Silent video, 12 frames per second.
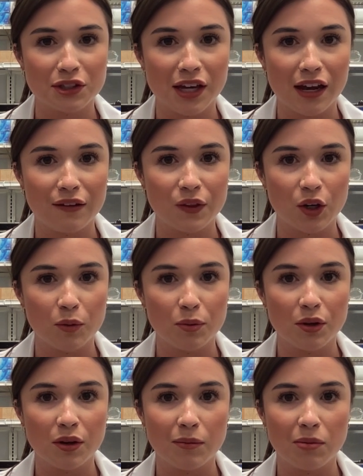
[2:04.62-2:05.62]
have
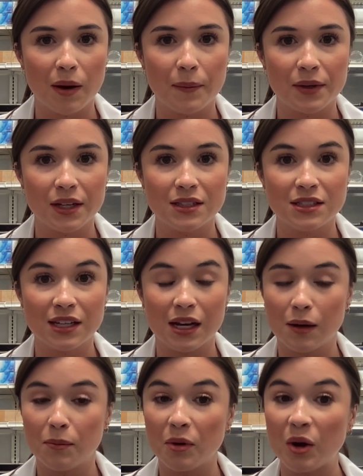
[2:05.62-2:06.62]
therapeutic properties to
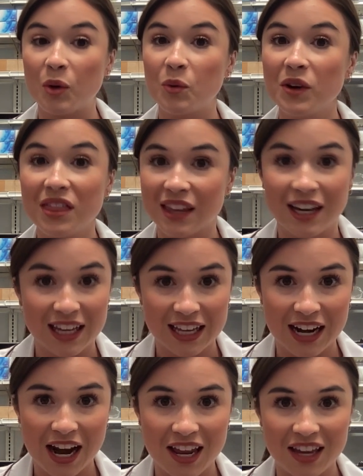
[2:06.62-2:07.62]
help with a
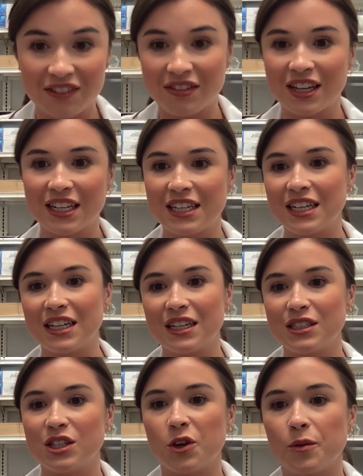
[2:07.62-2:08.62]
headache if I needed it to.